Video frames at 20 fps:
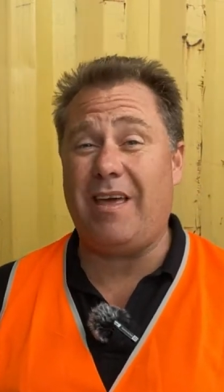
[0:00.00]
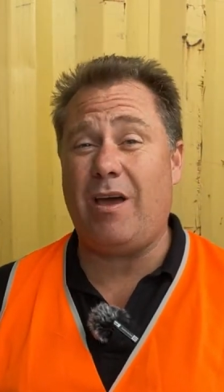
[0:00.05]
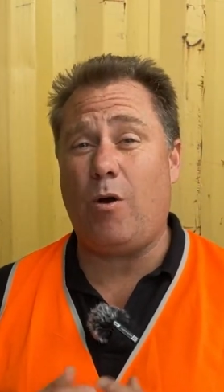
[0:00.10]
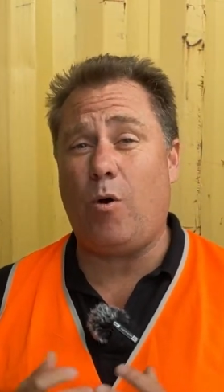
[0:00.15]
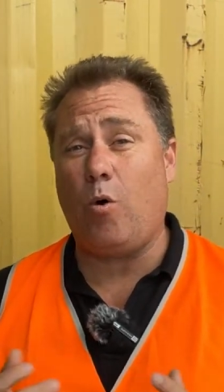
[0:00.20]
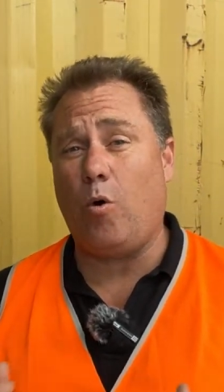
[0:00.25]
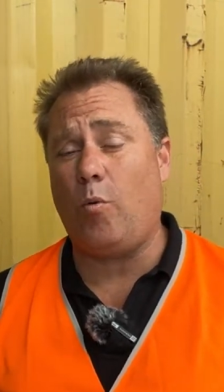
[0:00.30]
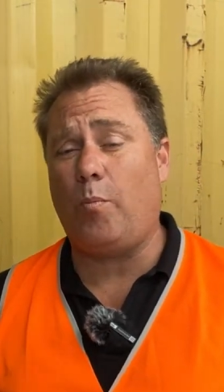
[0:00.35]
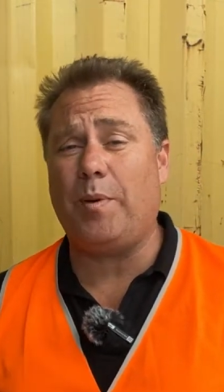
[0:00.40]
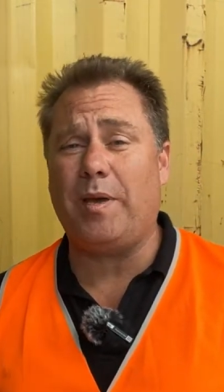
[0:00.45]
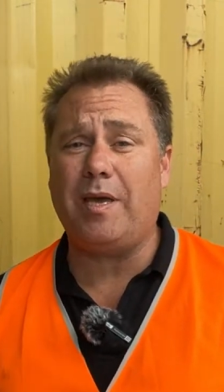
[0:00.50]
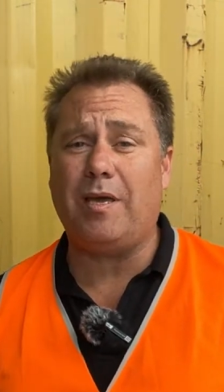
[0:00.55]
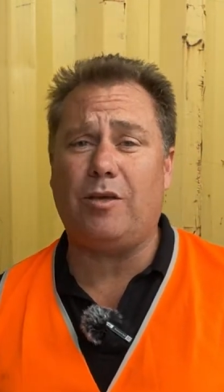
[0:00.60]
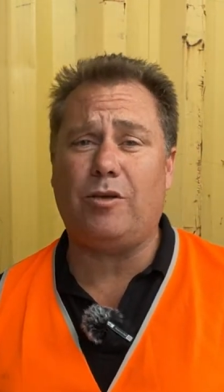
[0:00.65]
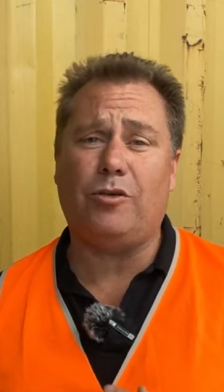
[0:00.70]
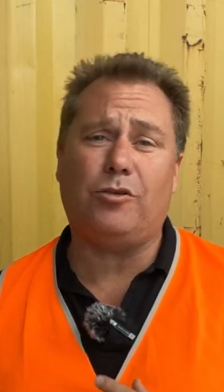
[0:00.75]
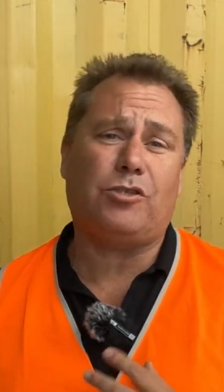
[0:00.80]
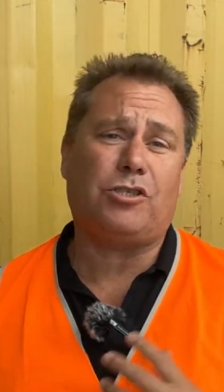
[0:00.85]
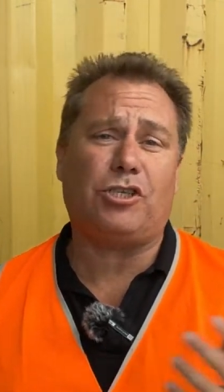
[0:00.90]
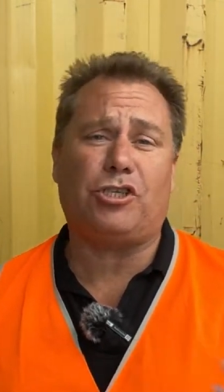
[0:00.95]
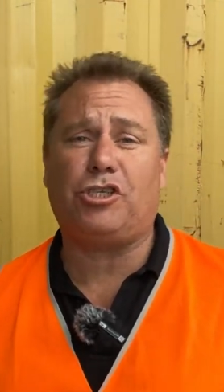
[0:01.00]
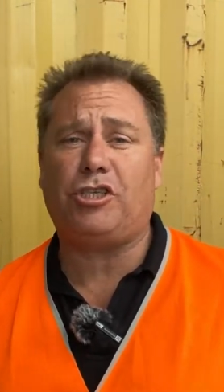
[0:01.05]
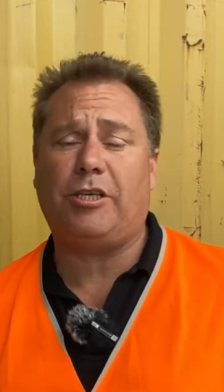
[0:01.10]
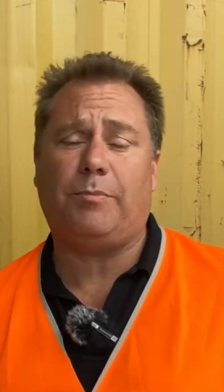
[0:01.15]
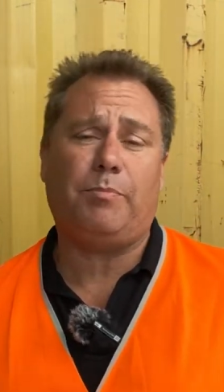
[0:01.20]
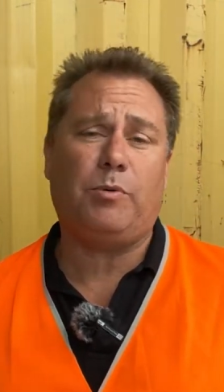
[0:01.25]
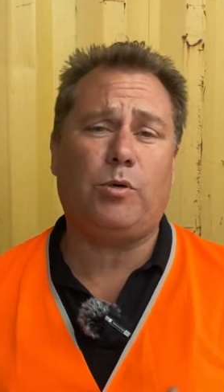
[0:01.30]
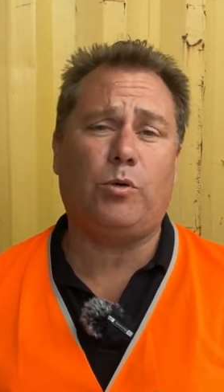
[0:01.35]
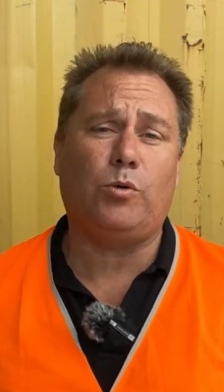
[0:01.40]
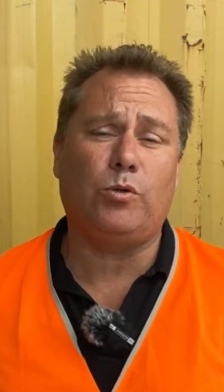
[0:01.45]
They're all being used to
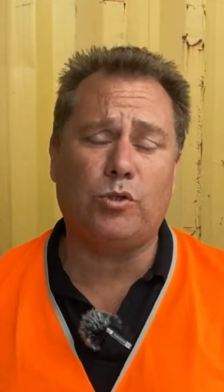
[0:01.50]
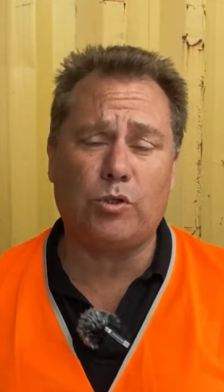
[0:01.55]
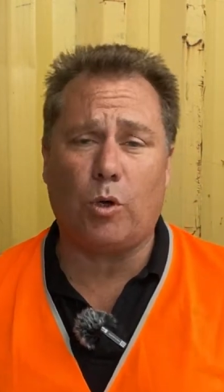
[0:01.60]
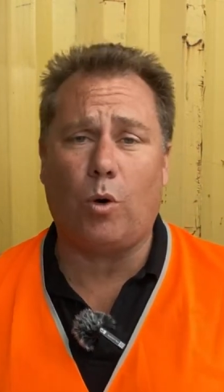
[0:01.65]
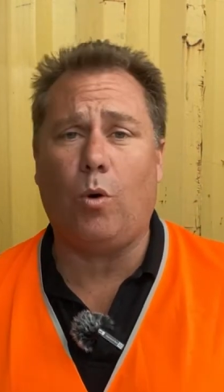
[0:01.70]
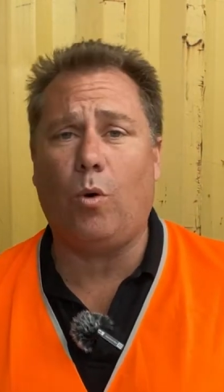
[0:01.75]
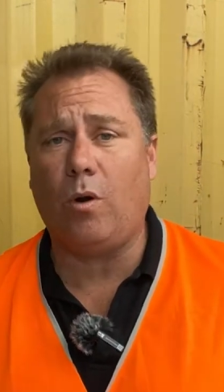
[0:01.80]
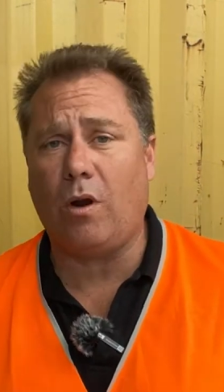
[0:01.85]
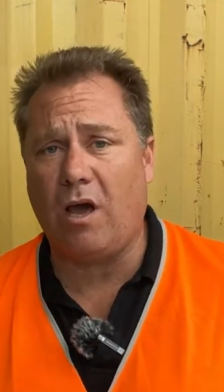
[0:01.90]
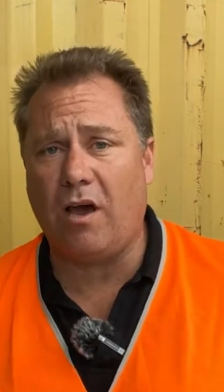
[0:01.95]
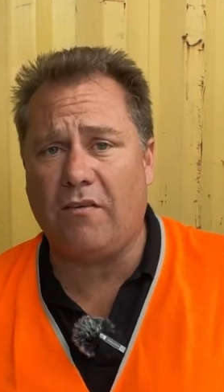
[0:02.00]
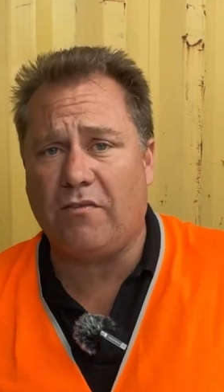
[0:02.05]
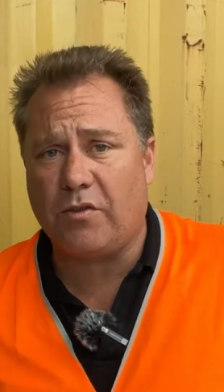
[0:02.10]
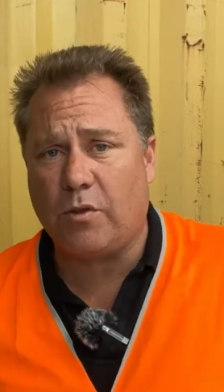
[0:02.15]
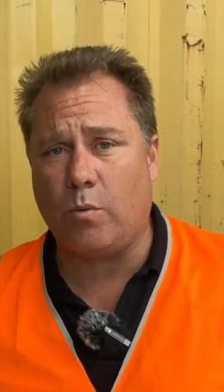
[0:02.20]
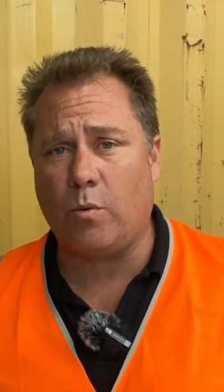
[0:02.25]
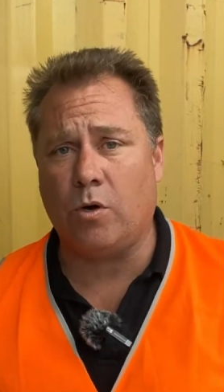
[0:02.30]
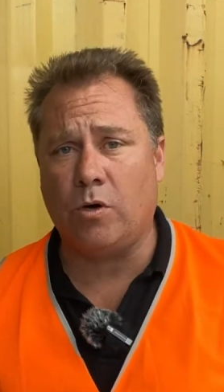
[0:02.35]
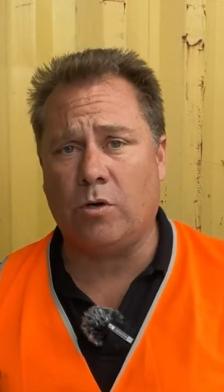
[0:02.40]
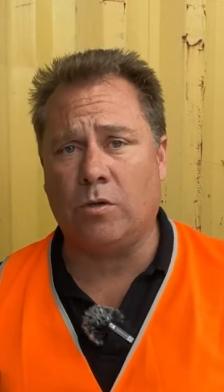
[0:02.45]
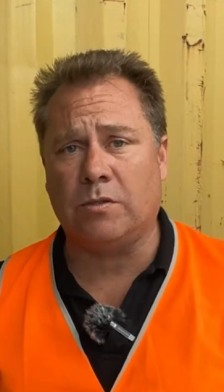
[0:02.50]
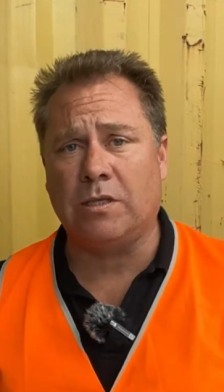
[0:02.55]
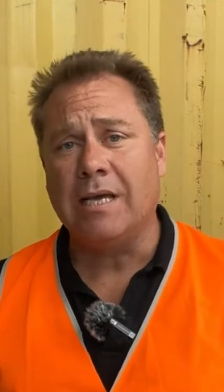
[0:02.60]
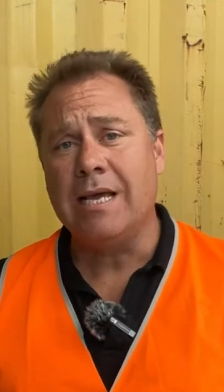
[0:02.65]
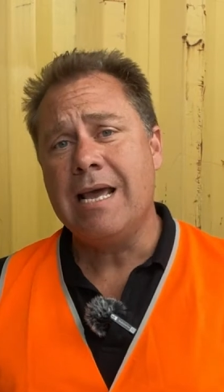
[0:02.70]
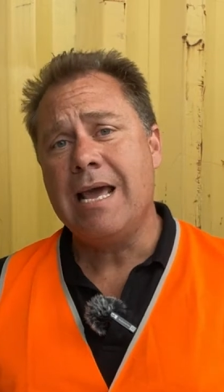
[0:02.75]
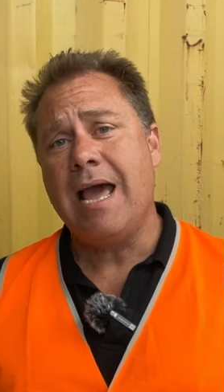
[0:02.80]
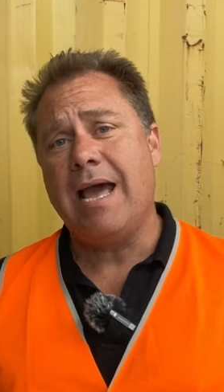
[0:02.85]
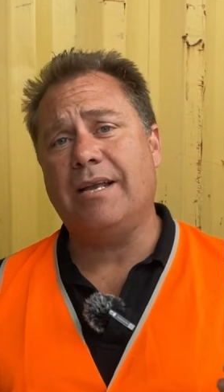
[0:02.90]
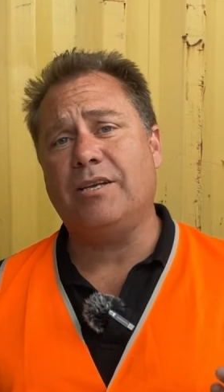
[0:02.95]
ship goods all over the world,
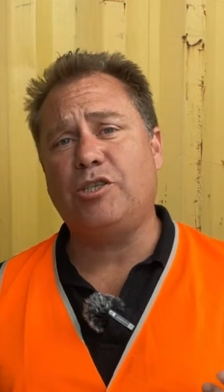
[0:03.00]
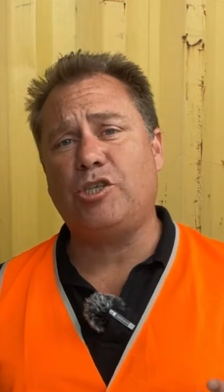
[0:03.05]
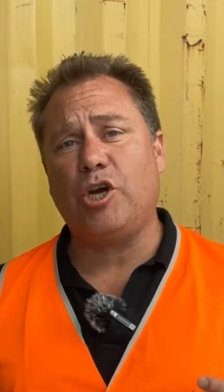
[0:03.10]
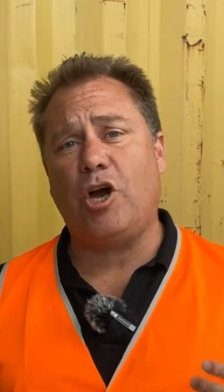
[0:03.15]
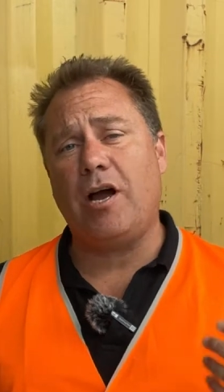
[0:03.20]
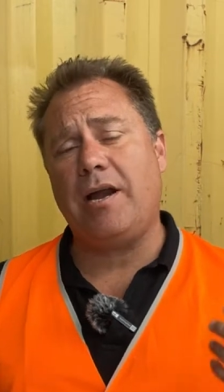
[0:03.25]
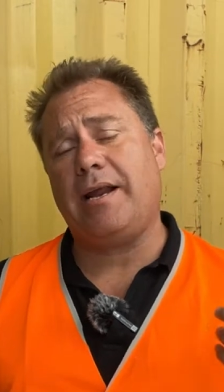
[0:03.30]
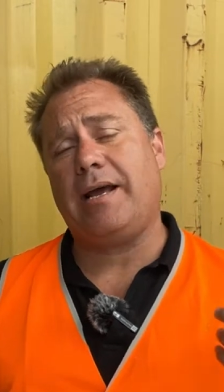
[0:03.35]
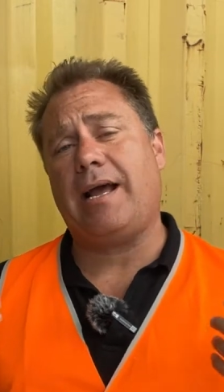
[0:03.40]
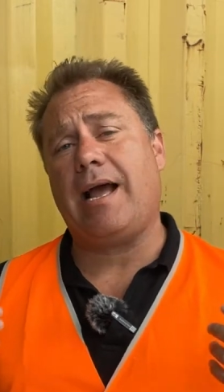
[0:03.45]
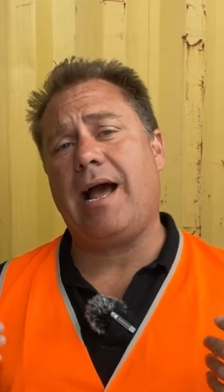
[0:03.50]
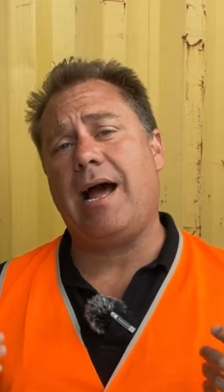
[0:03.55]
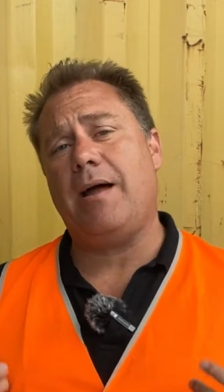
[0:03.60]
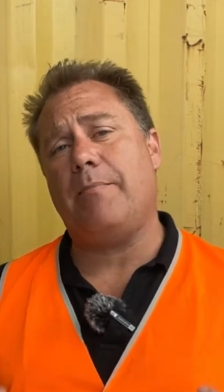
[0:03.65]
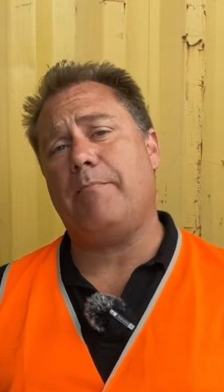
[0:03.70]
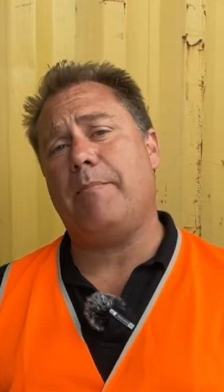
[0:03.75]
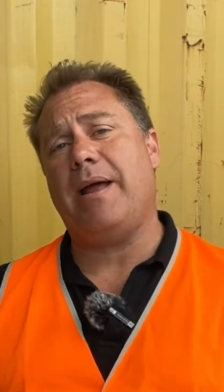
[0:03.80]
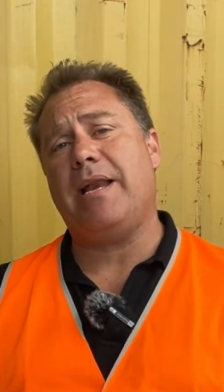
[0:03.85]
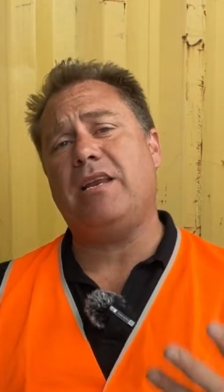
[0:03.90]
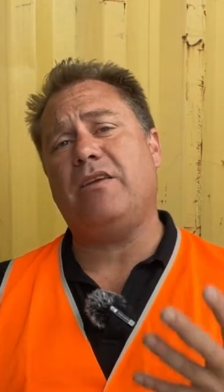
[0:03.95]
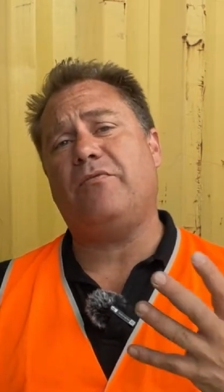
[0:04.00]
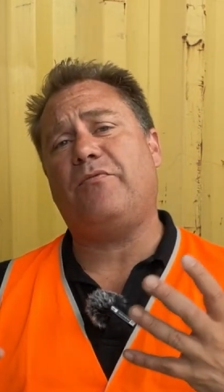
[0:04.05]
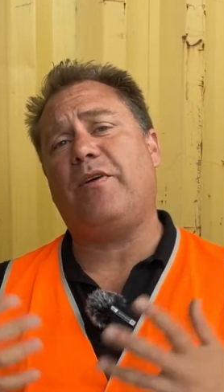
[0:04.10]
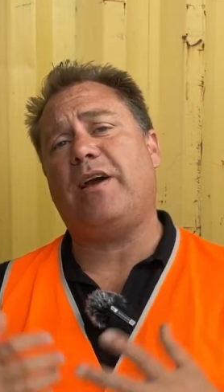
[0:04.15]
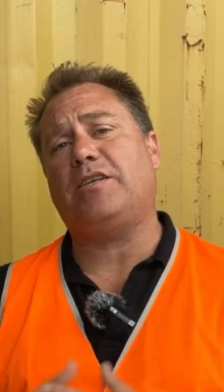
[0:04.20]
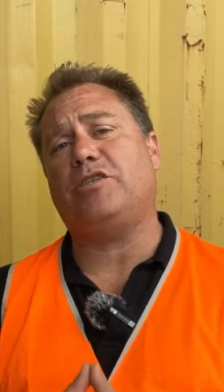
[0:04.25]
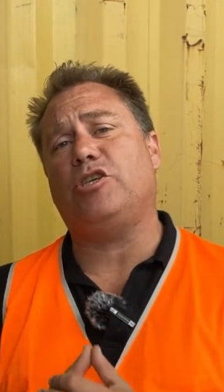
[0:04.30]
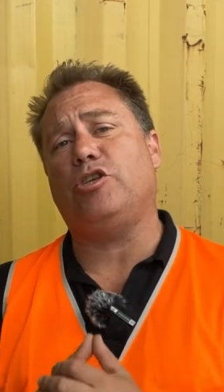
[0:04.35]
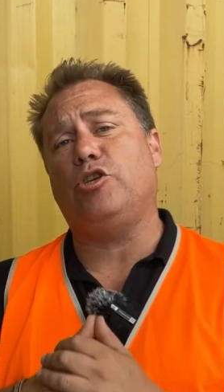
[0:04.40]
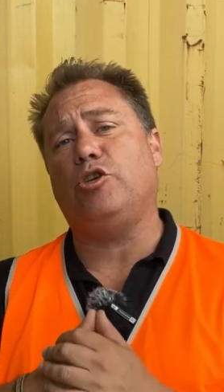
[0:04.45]
and China can't
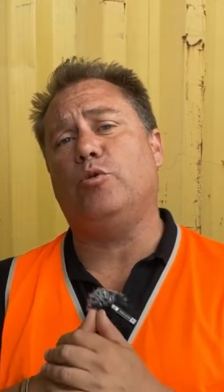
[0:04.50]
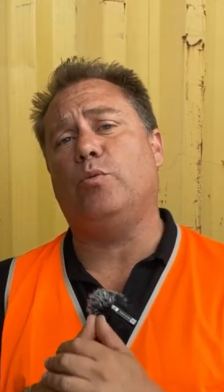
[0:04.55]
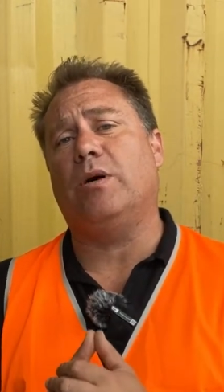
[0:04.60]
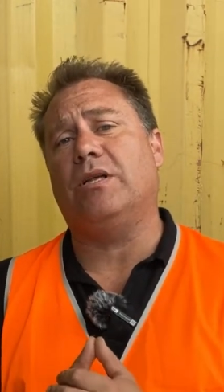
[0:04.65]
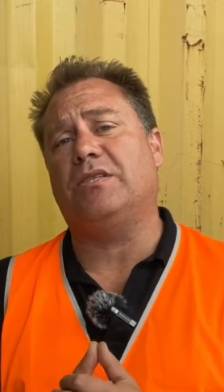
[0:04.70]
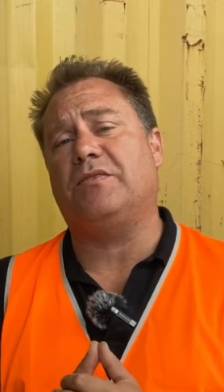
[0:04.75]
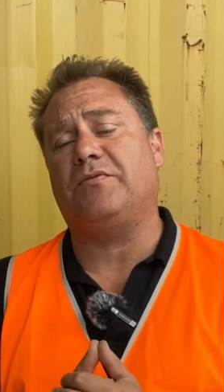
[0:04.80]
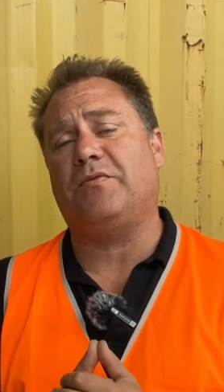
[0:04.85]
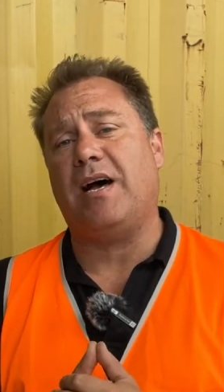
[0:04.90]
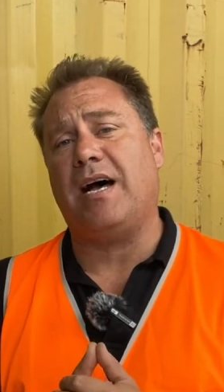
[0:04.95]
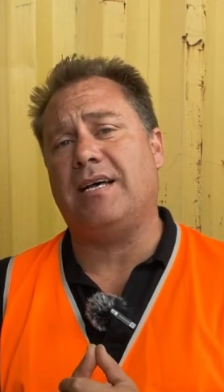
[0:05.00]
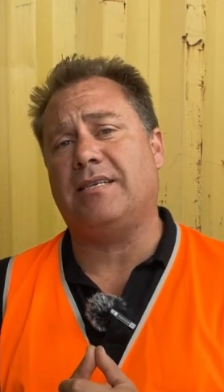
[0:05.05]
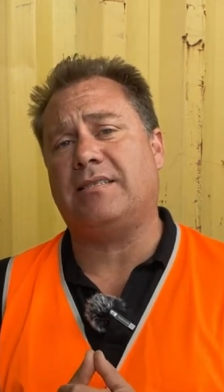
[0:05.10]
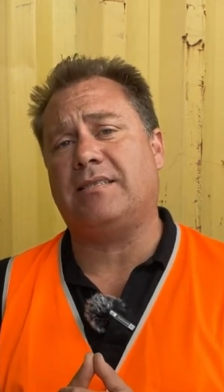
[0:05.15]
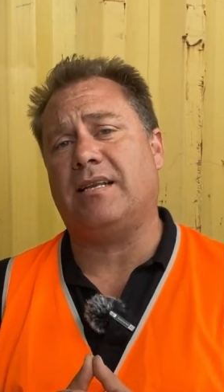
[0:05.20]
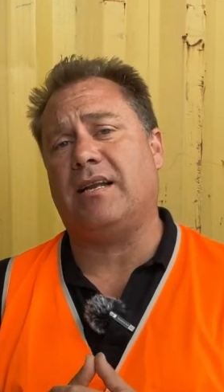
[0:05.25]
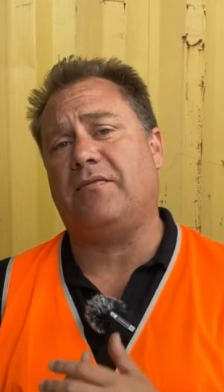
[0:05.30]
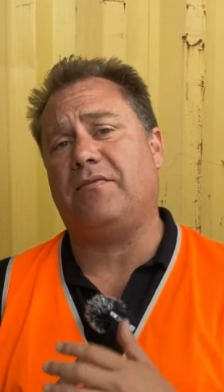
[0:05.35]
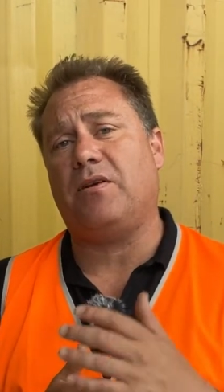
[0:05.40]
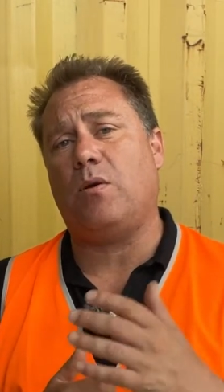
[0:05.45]
manufacture new ones fast enough.